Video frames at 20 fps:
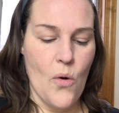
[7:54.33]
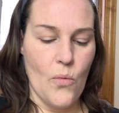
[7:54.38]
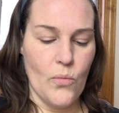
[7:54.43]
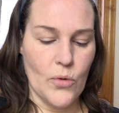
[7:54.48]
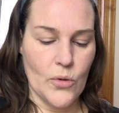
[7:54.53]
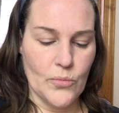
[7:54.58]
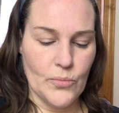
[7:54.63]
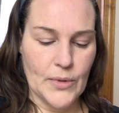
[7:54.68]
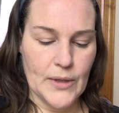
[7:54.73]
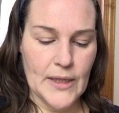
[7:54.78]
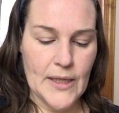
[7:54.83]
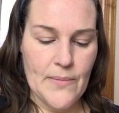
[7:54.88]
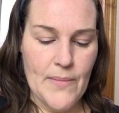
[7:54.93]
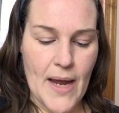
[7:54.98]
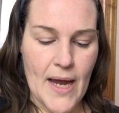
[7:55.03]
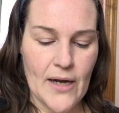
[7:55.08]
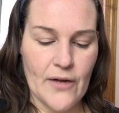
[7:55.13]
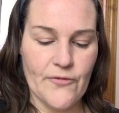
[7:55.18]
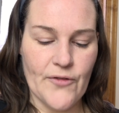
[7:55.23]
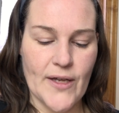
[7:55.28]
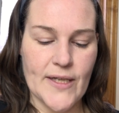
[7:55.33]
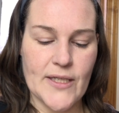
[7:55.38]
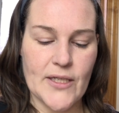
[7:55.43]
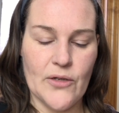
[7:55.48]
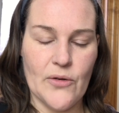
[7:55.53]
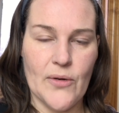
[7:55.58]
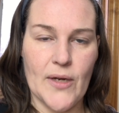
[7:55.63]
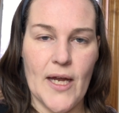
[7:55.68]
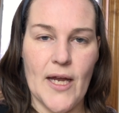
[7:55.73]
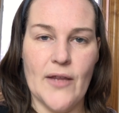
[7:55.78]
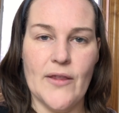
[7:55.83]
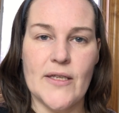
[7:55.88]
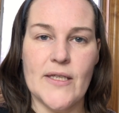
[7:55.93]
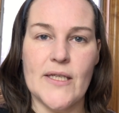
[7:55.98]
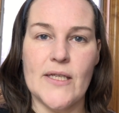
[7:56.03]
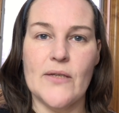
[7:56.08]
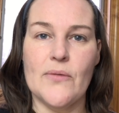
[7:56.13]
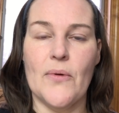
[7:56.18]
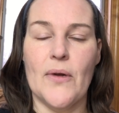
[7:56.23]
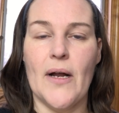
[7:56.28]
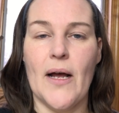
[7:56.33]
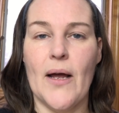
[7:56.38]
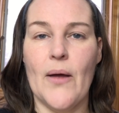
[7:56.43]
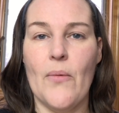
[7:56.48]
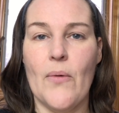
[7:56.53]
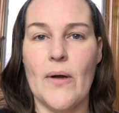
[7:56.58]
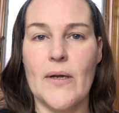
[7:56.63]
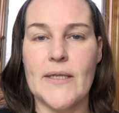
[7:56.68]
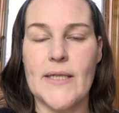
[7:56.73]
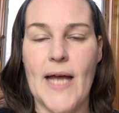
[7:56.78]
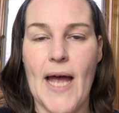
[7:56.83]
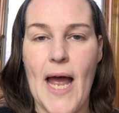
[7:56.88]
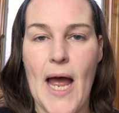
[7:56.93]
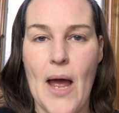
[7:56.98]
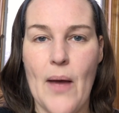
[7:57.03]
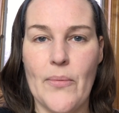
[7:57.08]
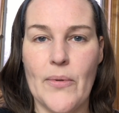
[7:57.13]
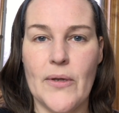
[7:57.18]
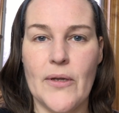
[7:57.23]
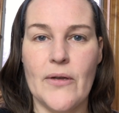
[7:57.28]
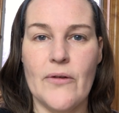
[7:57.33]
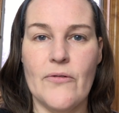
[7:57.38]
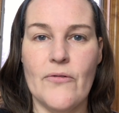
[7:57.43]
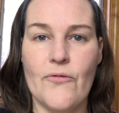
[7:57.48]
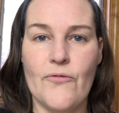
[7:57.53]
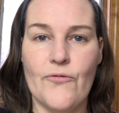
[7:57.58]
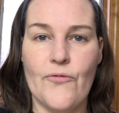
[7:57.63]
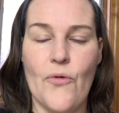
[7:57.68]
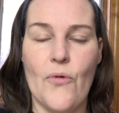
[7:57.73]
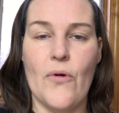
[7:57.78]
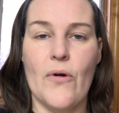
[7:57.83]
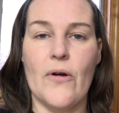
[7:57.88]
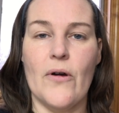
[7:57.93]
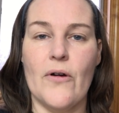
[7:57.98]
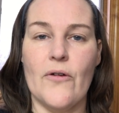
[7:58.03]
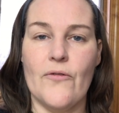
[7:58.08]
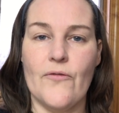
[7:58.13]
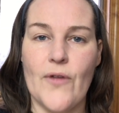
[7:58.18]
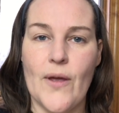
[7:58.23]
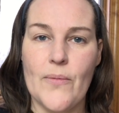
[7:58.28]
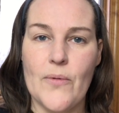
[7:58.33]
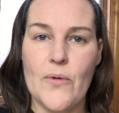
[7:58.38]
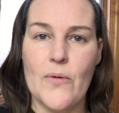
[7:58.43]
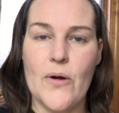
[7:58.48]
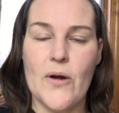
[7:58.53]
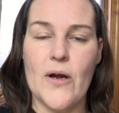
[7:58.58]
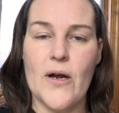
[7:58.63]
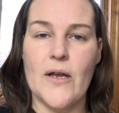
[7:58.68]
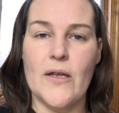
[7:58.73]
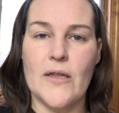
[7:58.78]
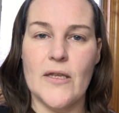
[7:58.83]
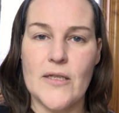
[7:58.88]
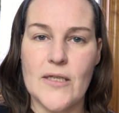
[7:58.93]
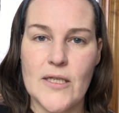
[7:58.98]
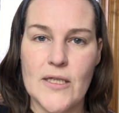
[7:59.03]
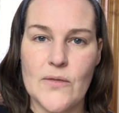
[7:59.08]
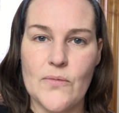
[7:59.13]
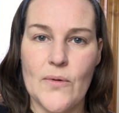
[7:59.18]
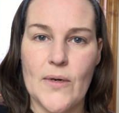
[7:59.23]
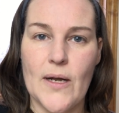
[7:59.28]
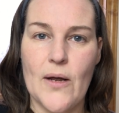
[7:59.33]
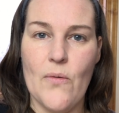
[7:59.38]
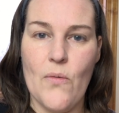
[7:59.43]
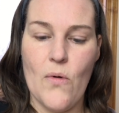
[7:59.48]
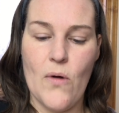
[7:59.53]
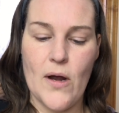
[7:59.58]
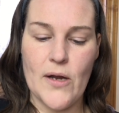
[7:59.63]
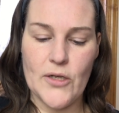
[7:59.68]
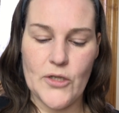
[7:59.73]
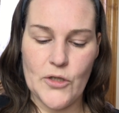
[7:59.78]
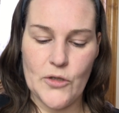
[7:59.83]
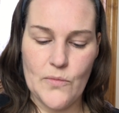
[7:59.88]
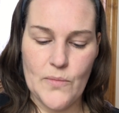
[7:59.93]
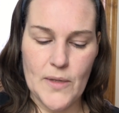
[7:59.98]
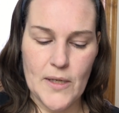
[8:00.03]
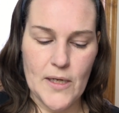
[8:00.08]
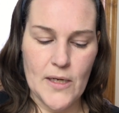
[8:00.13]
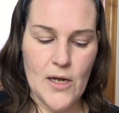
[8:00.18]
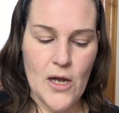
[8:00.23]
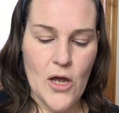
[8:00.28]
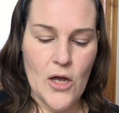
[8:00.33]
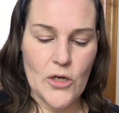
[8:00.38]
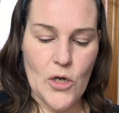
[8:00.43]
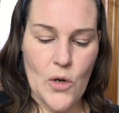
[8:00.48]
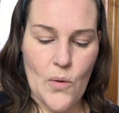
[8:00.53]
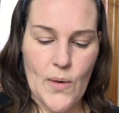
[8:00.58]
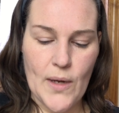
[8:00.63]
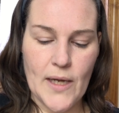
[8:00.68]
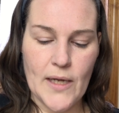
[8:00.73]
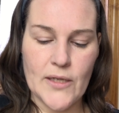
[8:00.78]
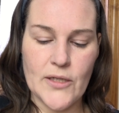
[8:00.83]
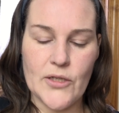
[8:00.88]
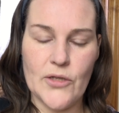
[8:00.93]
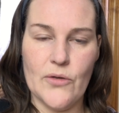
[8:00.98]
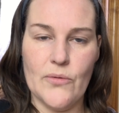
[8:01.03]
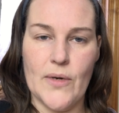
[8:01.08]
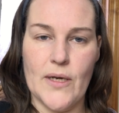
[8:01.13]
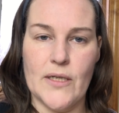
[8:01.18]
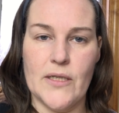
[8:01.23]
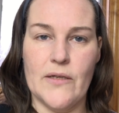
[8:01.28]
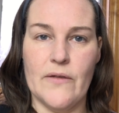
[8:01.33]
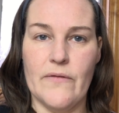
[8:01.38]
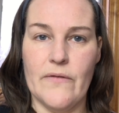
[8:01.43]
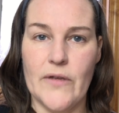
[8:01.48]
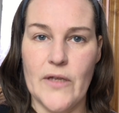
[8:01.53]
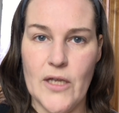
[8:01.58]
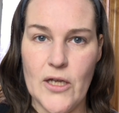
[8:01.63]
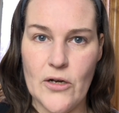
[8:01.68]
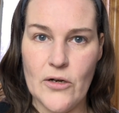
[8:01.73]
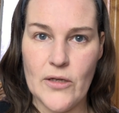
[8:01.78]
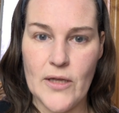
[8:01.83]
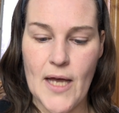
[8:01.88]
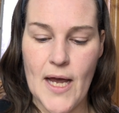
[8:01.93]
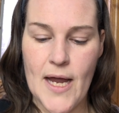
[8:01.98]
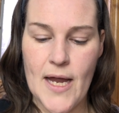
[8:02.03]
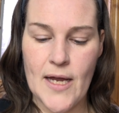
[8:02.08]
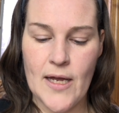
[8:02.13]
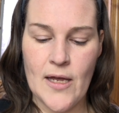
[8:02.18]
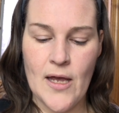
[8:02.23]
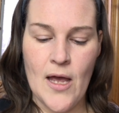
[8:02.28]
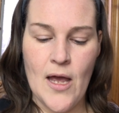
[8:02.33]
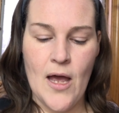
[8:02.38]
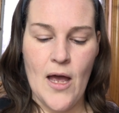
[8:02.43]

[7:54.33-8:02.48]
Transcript: We're really manifesting, okay, this is what I want to happen for February. This is what I want to be going into the rest of the year like.